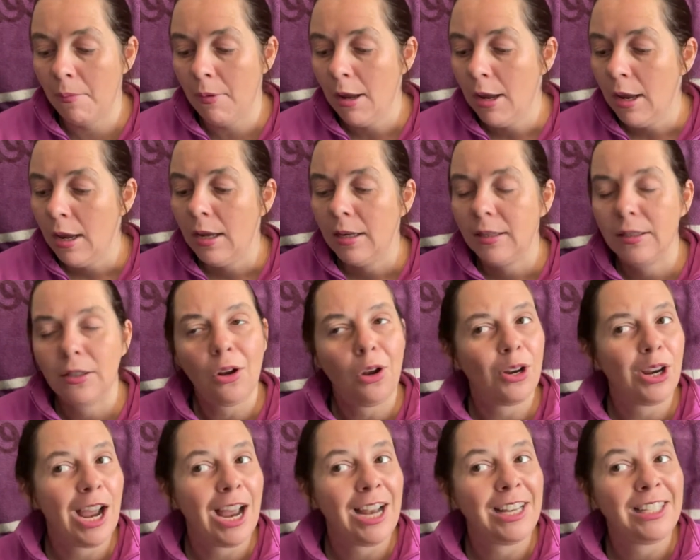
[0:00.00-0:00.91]
It's got
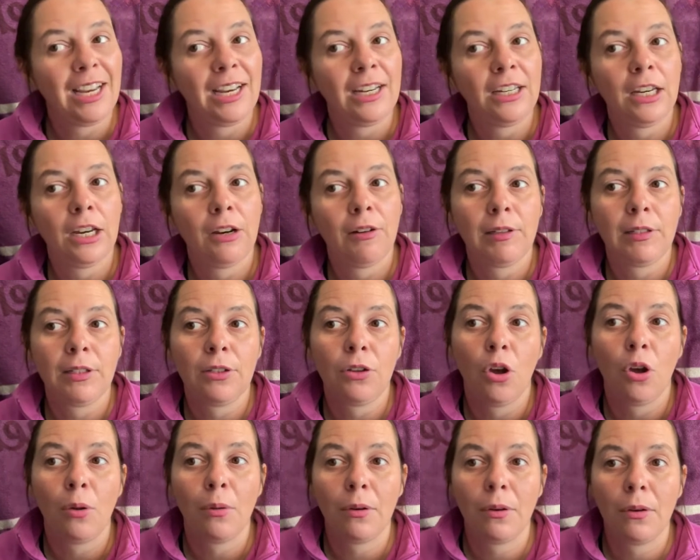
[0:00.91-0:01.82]
gardenia, it's
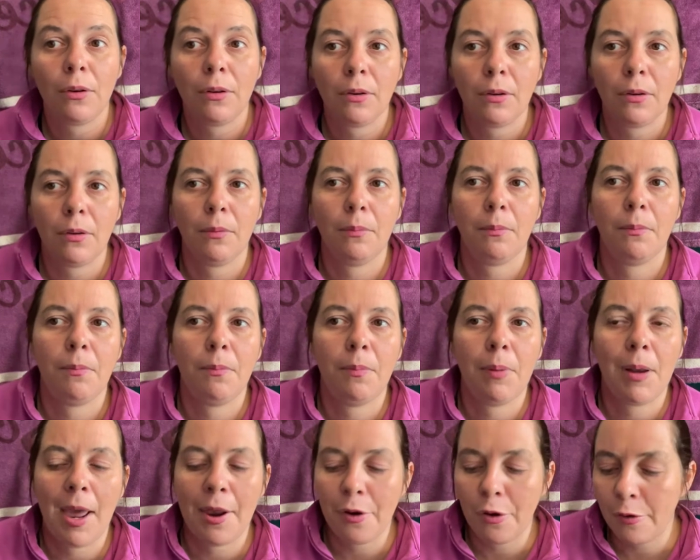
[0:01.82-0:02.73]
got
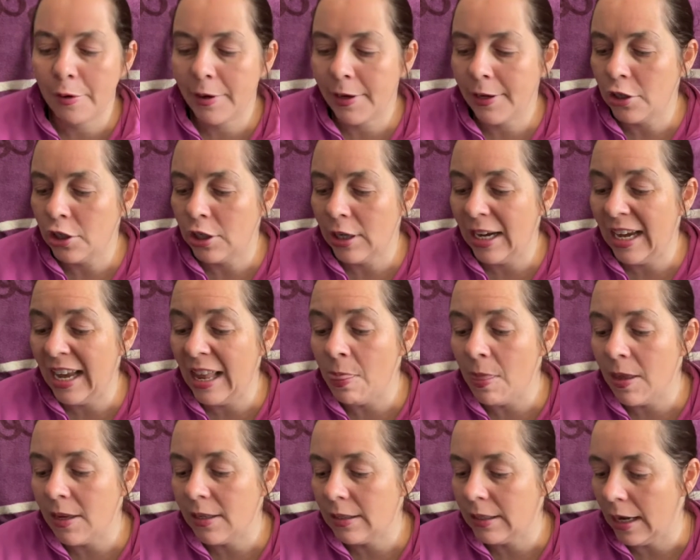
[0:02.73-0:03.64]
blood orange in
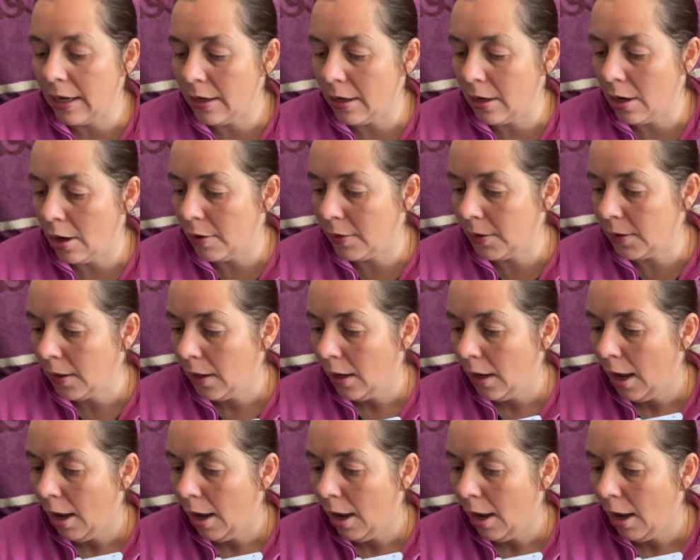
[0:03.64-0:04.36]
the scent notes,